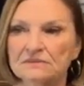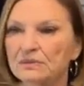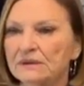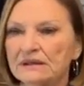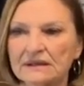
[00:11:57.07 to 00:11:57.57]

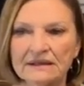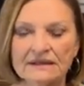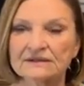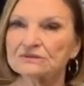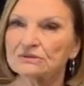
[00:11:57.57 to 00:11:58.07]

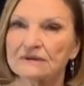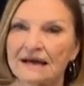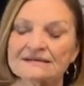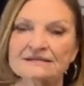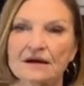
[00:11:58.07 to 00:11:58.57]
really until
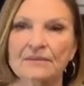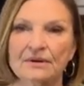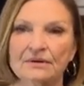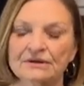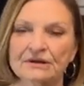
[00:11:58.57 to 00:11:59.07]
last
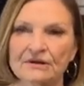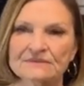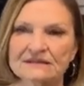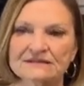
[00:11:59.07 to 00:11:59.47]
summer. I'm